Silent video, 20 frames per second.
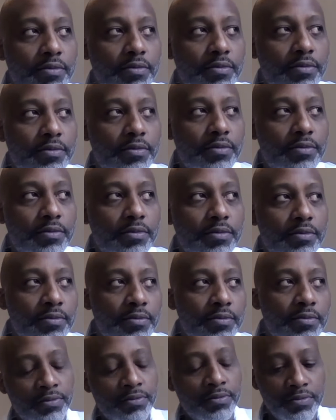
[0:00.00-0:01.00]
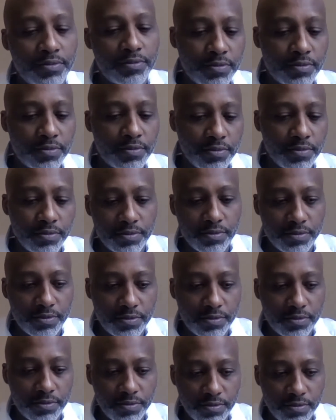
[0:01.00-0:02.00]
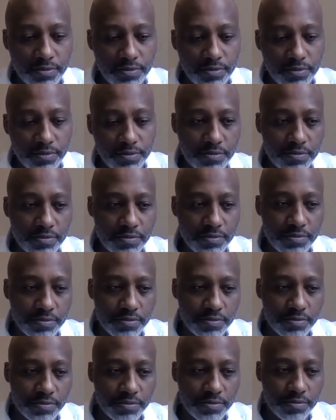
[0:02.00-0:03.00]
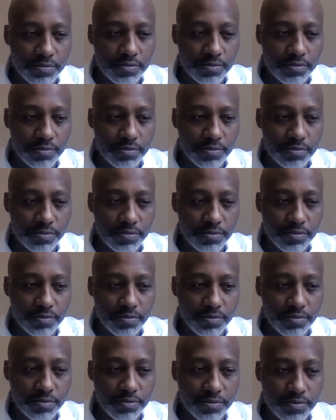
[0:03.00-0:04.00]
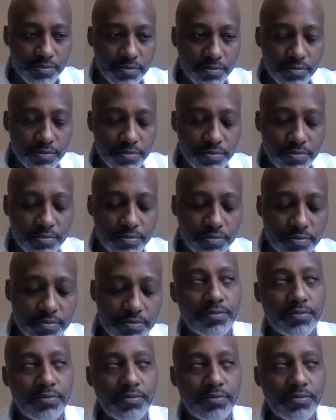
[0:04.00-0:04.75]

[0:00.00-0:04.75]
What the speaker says: (silent)